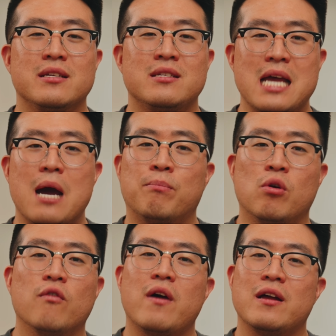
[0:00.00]
sound
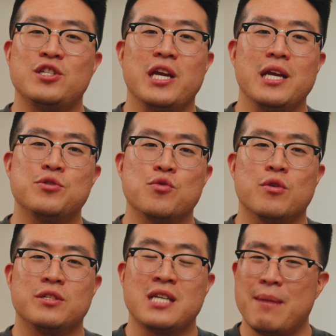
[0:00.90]
profile change
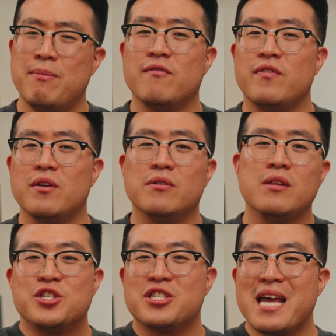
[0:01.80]
or typing feel,
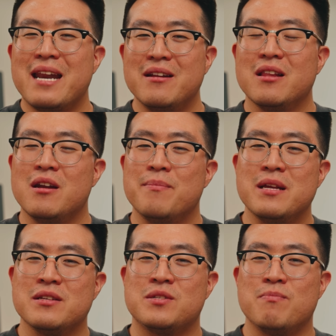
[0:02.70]
just added a little
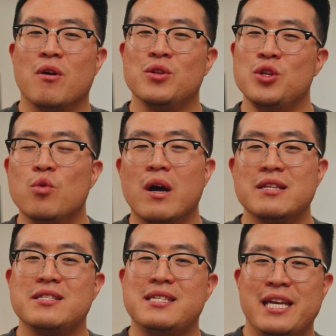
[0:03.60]
bit of small
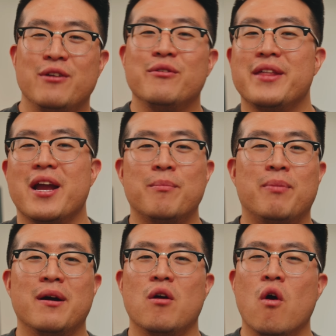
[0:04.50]
nuances here and there,
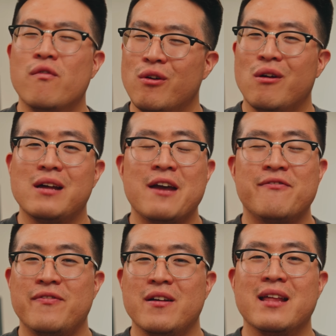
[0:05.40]
but overall I
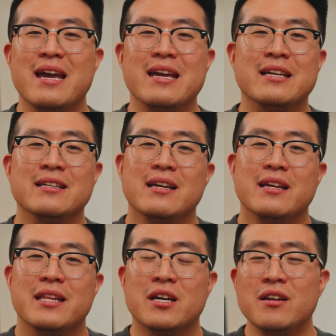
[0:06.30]
felt like
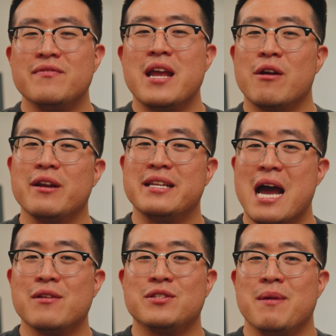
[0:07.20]
they could have narrowed it
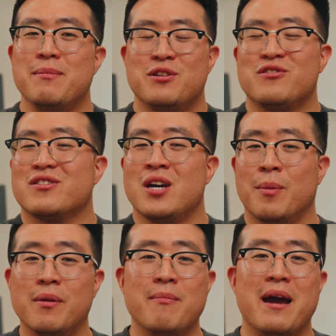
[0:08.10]
down to maybe just a
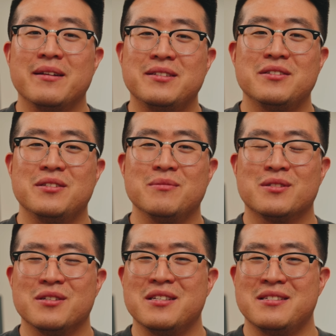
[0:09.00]
couple of mounting
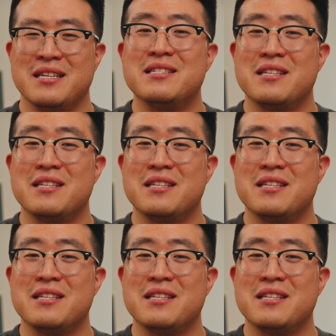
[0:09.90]
systems since